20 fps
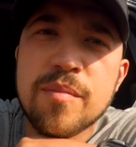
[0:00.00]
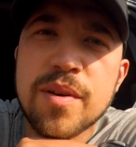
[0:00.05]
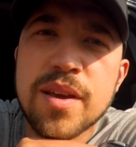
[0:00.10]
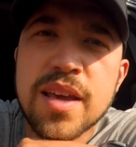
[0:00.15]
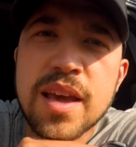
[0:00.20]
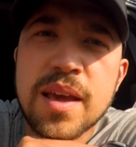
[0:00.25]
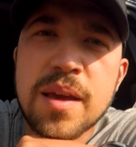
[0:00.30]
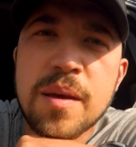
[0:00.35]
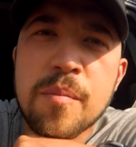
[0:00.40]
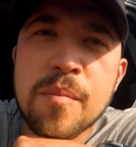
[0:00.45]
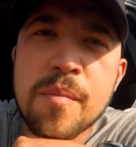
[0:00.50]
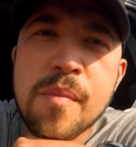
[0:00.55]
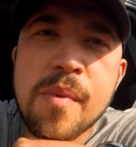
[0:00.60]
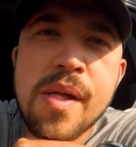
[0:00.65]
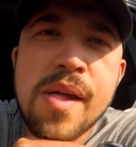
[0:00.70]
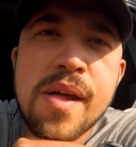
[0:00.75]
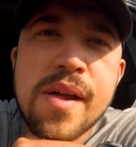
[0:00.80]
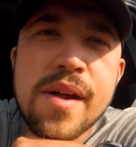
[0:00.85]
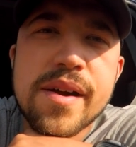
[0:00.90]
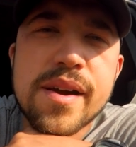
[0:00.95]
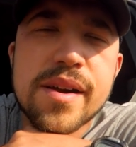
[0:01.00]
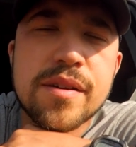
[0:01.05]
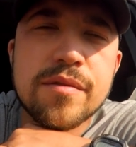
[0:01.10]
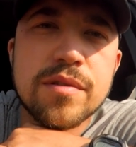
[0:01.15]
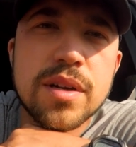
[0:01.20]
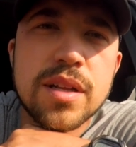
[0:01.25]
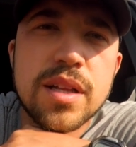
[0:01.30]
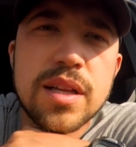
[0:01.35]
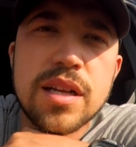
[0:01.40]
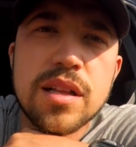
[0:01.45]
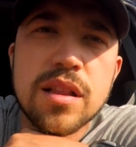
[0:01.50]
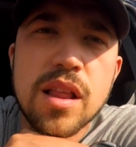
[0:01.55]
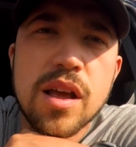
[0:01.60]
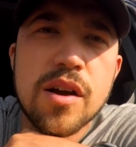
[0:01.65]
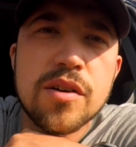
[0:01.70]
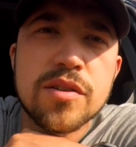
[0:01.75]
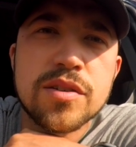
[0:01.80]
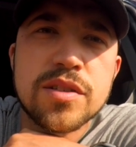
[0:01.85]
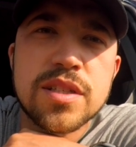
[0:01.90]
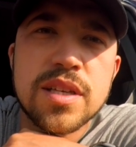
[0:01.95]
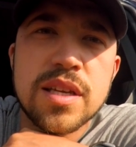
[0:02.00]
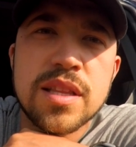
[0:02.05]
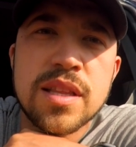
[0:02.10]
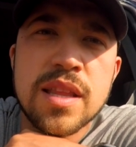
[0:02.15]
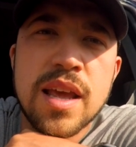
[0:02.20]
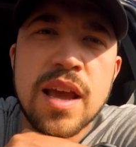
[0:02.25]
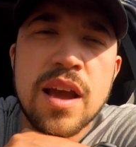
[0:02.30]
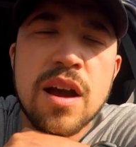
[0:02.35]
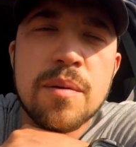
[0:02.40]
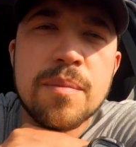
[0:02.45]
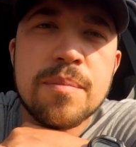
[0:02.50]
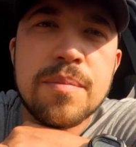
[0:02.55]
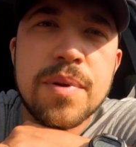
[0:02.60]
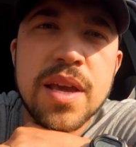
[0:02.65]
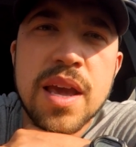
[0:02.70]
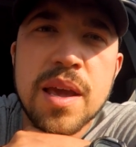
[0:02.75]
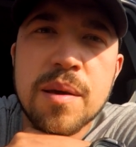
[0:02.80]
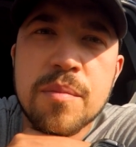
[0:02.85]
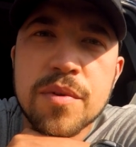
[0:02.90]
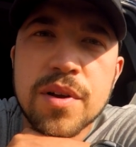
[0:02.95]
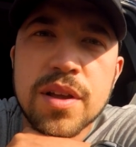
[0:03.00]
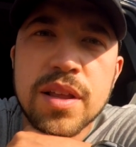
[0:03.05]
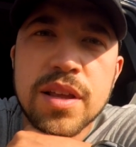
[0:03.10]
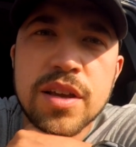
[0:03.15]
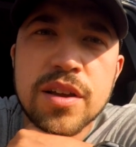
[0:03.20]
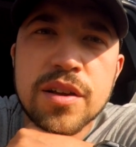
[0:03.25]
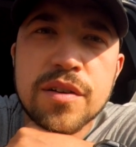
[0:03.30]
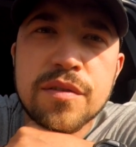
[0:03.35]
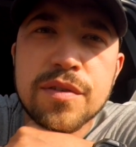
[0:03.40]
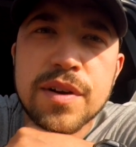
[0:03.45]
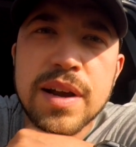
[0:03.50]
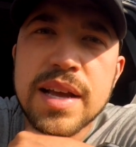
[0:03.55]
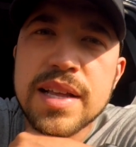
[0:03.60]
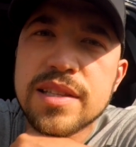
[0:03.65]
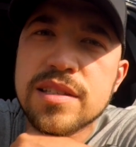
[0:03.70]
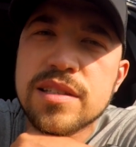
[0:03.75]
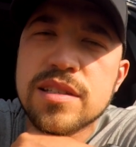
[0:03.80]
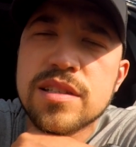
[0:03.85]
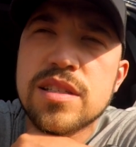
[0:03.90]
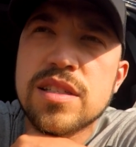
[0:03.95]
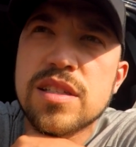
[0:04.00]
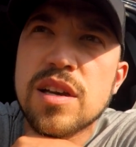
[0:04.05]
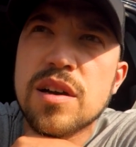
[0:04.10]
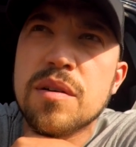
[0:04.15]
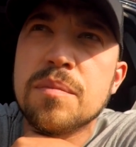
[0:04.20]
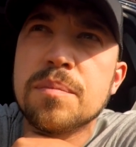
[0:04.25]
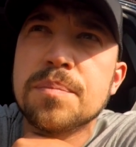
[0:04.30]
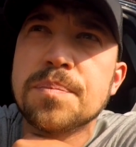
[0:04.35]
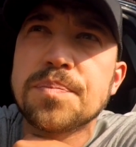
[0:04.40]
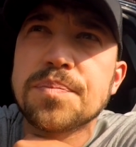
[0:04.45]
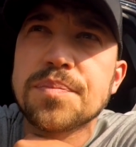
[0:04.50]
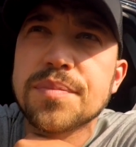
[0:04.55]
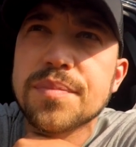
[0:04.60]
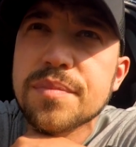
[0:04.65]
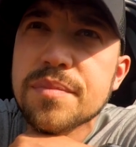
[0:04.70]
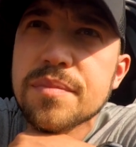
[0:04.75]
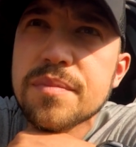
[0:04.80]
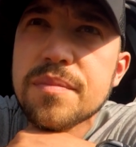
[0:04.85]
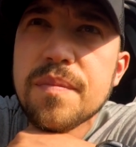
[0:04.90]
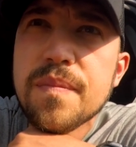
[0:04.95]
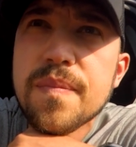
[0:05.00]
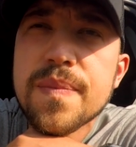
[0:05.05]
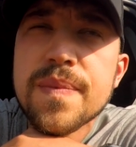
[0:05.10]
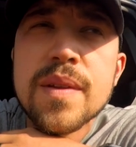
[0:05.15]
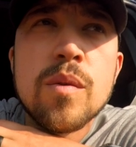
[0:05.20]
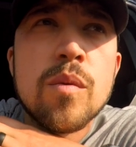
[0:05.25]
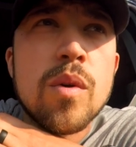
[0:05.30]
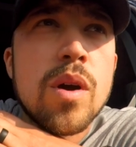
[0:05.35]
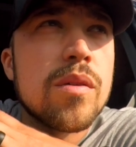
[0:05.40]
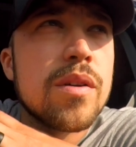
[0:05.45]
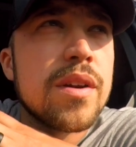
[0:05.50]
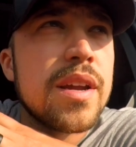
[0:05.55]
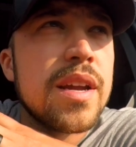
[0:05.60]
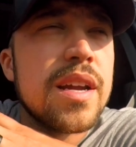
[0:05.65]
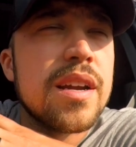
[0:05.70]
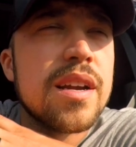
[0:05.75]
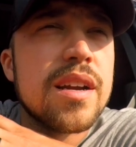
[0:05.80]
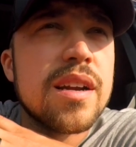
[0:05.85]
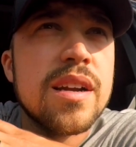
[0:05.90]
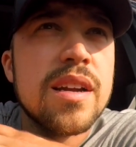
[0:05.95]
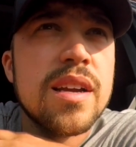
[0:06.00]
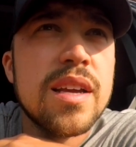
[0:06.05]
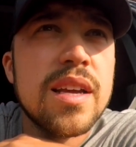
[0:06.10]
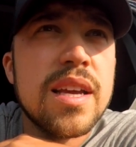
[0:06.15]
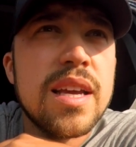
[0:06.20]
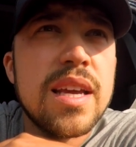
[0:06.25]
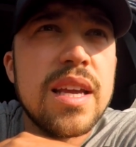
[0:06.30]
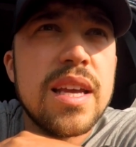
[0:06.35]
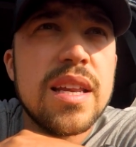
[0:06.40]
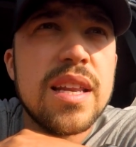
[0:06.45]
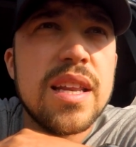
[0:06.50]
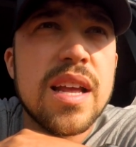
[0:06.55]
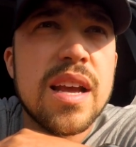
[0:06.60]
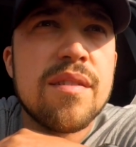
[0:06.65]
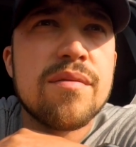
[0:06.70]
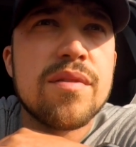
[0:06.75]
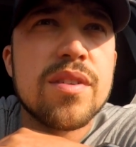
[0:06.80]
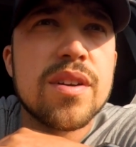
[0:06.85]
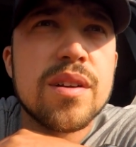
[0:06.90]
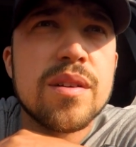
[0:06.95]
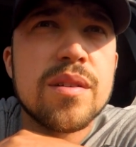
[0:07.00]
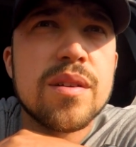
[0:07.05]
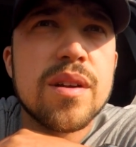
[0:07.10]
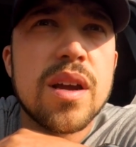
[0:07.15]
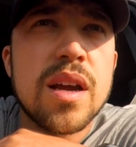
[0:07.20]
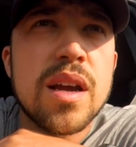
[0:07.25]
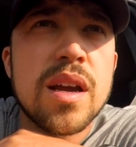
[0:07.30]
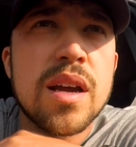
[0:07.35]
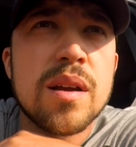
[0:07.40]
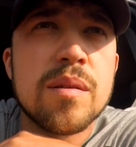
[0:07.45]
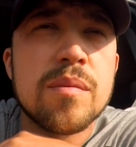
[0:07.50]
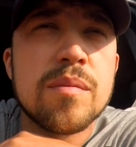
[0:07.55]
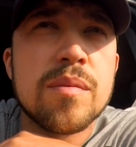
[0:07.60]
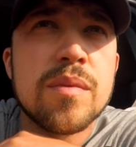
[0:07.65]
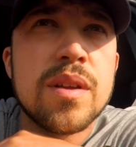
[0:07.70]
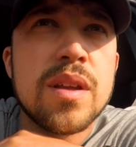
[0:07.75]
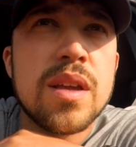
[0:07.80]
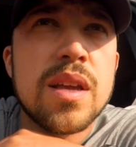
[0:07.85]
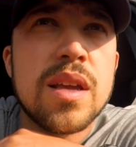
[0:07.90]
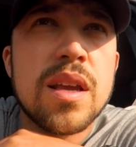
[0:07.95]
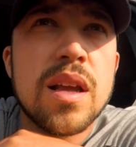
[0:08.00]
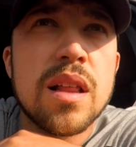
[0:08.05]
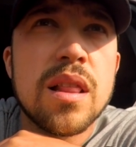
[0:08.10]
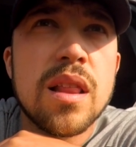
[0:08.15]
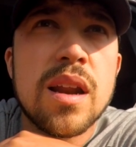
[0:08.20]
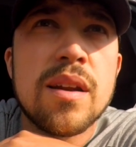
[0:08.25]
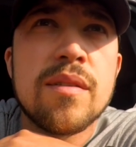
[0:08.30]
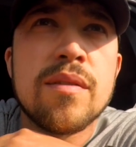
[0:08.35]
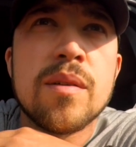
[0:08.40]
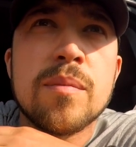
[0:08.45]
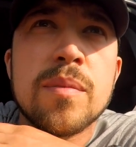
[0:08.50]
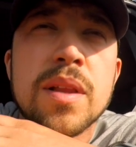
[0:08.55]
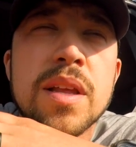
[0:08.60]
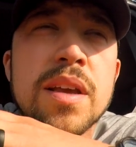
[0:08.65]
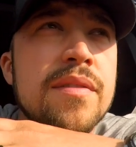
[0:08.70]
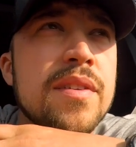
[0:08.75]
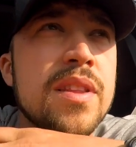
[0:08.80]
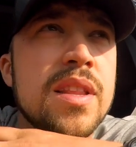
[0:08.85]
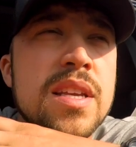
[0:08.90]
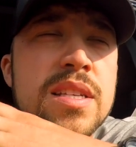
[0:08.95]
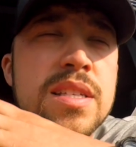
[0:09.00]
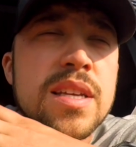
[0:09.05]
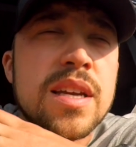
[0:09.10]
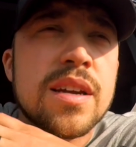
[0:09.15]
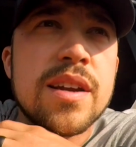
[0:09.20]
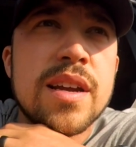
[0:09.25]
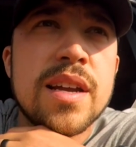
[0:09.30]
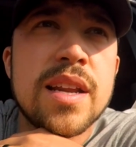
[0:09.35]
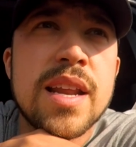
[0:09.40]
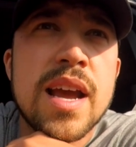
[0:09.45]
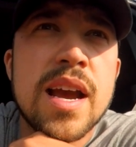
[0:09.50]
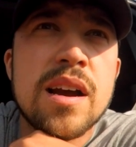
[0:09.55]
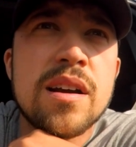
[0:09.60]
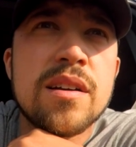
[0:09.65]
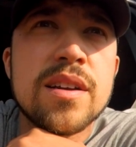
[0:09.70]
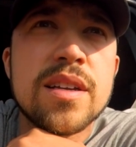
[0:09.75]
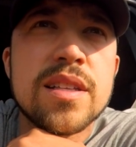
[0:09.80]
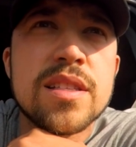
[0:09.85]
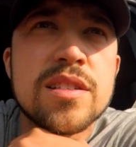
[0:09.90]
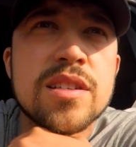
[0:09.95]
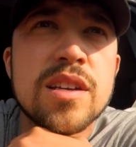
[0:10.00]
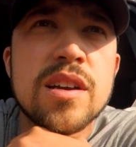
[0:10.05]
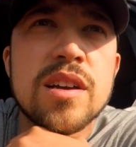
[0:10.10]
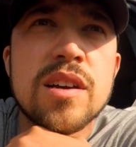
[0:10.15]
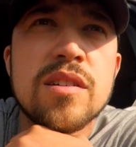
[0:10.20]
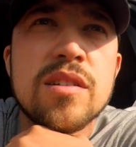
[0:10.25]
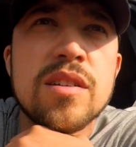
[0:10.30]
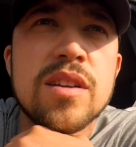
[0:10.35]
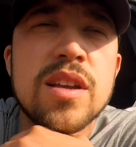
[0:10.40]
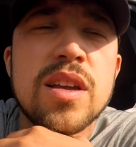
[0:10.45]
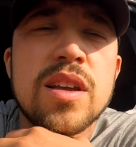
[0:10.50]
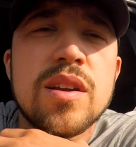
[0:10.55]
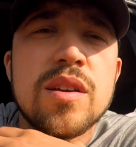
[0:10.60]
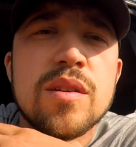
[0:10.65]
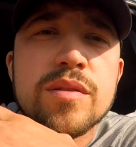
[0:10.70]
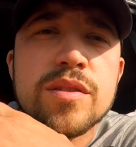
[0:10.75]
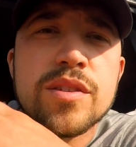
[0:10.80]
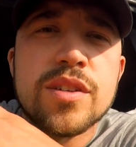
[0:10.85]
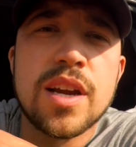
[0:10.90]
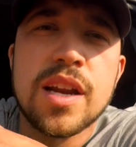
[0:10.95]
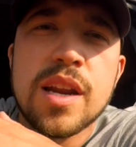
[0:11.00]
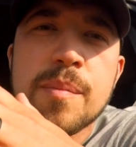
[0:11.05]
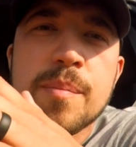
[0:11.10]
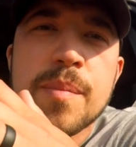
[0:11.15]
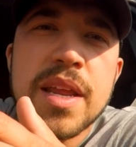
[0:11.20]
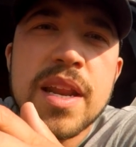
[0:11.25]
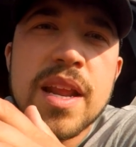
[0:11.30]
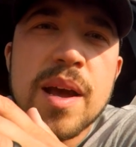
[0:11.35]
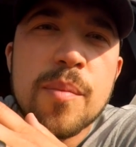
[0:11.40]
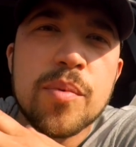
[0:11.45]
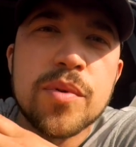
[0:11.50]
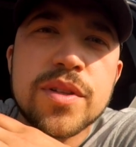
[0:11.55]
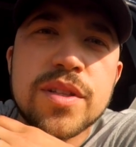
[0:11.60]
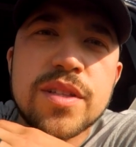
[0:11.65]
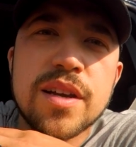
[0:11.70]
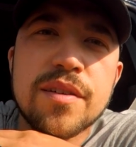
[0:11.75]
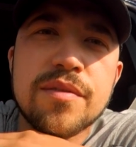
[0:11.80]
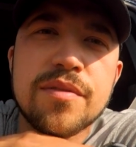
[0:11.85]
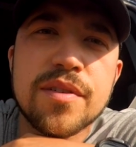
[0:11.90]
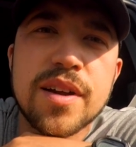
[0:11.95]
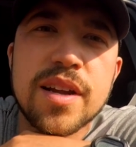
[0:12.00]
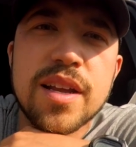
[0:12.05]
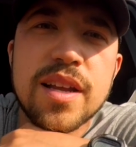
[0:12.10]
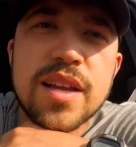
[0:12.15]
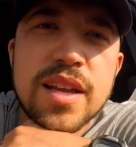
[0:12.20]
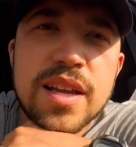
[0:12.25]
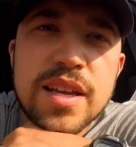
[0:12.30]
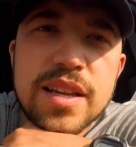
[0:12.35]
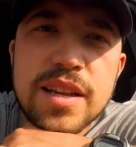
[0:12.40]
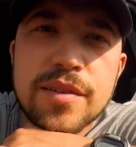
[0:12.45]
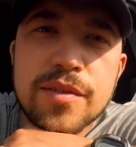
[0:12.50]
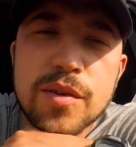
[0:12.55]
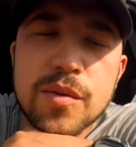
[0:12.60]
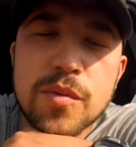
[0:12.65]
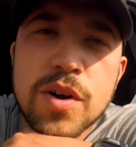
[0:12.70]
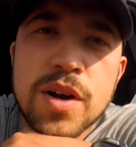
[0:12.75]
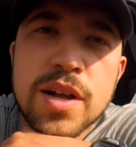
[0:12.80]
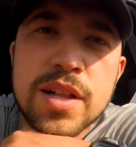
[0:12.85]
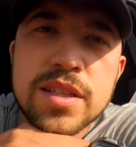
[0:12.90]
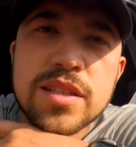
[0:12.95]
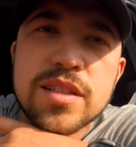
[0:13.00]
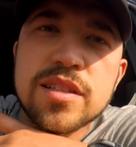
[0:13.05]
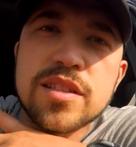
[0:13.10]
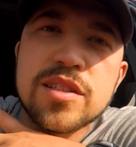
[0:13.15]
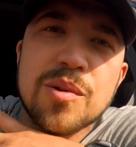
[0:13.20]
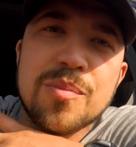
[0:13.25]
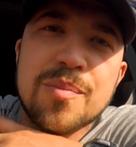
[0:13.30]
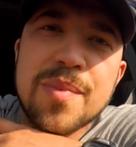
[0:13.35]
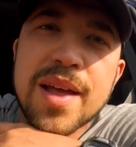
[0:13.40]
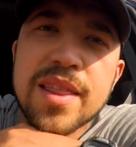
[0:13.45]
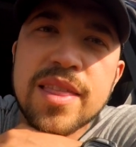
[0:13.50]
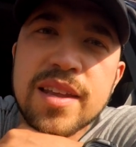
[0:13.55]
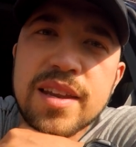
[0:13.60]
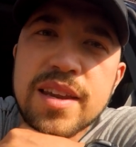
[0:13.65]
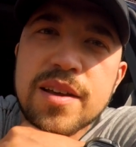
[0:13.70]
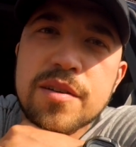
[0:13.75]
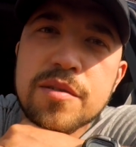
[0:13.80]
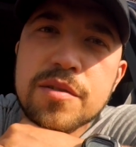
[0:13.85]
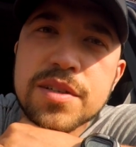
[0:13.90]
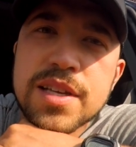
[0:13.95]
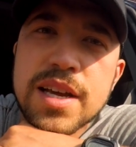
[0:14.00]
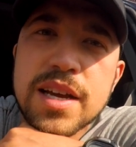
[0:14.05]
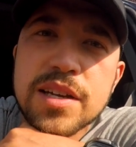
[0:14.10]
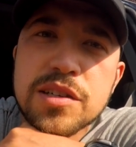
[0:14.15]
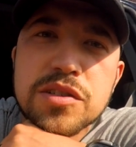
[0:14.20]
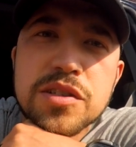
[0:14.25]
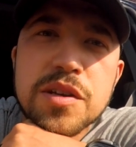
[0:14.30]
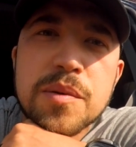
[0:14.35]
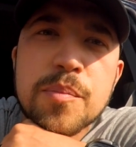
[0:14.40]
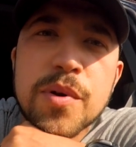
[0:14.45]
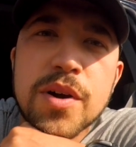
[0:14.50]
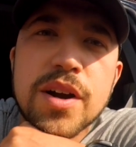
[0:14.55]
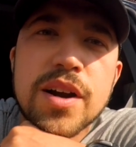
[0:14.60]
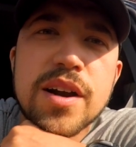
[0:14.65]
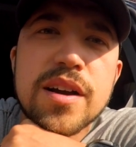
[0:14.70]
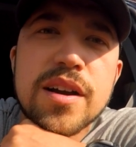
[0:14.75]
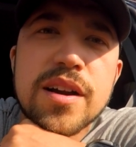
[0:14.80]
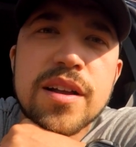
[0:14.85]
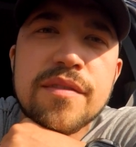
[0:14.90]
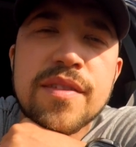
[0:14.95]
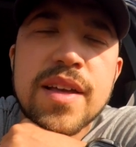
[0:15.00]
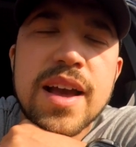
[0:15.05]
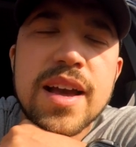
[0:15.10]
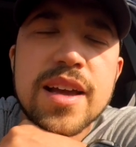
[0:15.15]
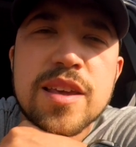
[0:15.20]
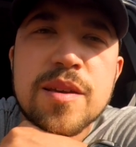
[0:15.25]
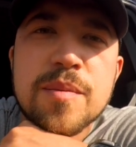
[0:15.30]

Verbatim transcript: became uh, really close, and they all became really good friends. And so while we're here in Denver, um, a lot of them live in this area now, and so we're trying to meet up with different different ones. And so Bethany was actually part of that